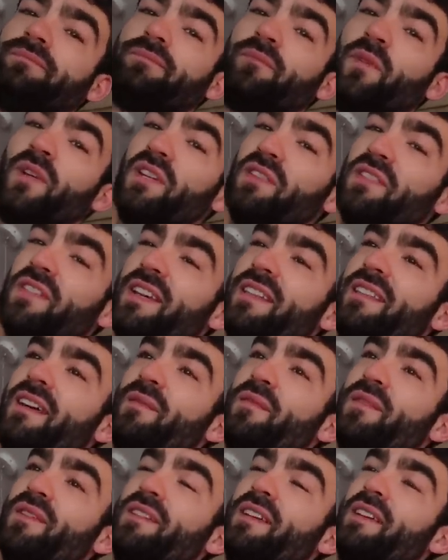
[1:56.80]
When you say
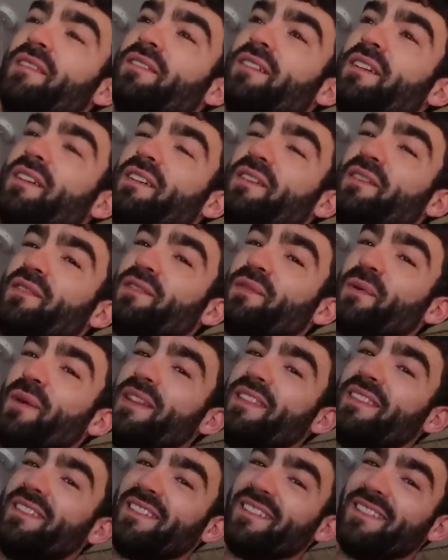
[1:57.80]
them, it sounds like you've got
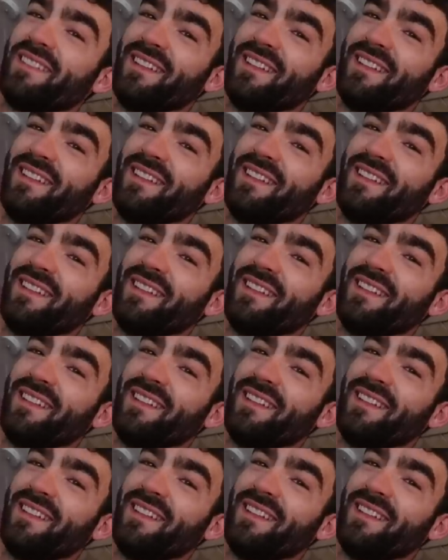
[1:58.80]
twins.